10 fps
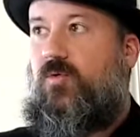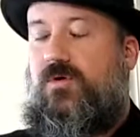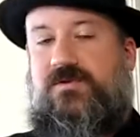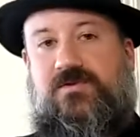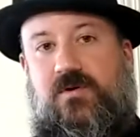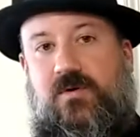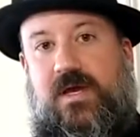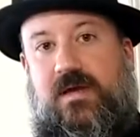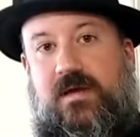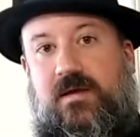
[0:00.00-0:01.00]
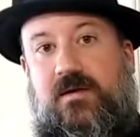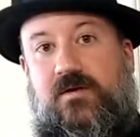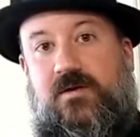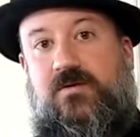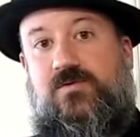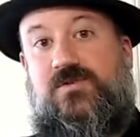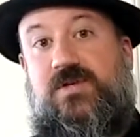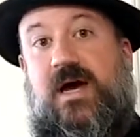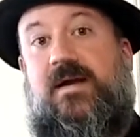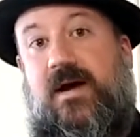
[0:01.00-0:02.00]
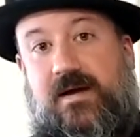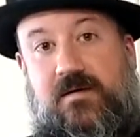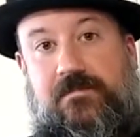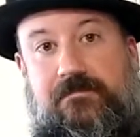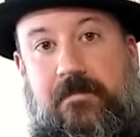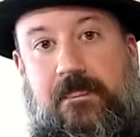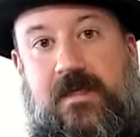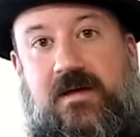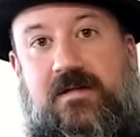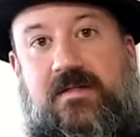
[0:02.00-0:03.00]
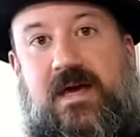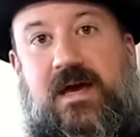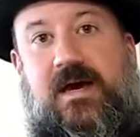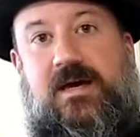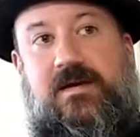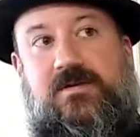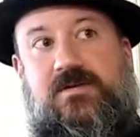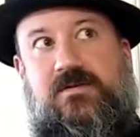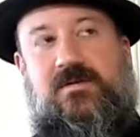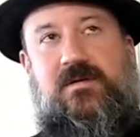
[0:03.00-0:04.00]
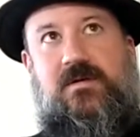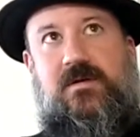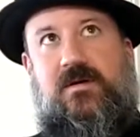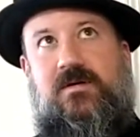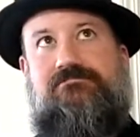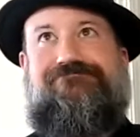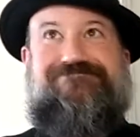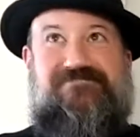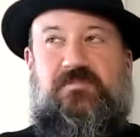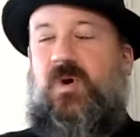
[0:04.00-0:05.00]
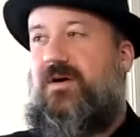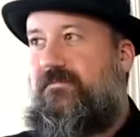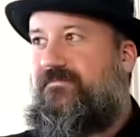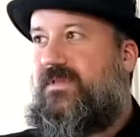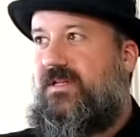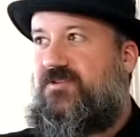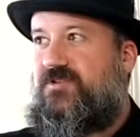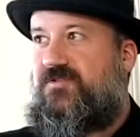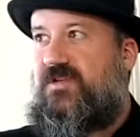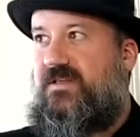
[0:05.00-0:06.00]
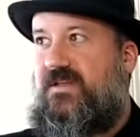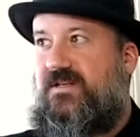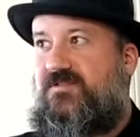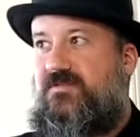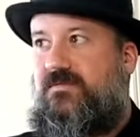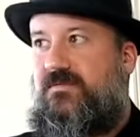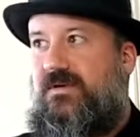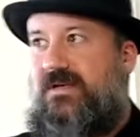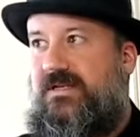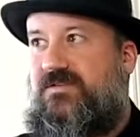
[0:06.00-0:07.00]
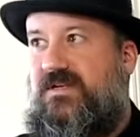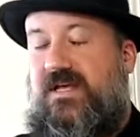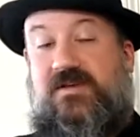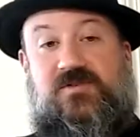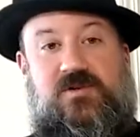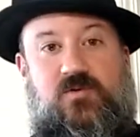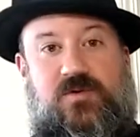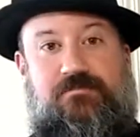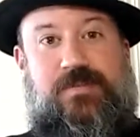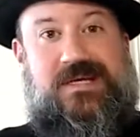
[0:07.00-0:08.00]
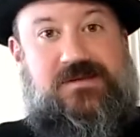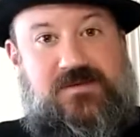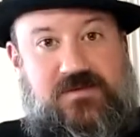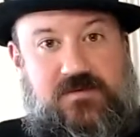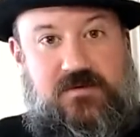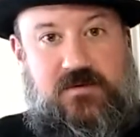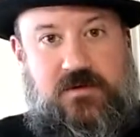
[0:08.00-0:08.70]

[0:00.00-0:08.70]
also a new side item that, well, let's just say that it's it's, it has to do with beets.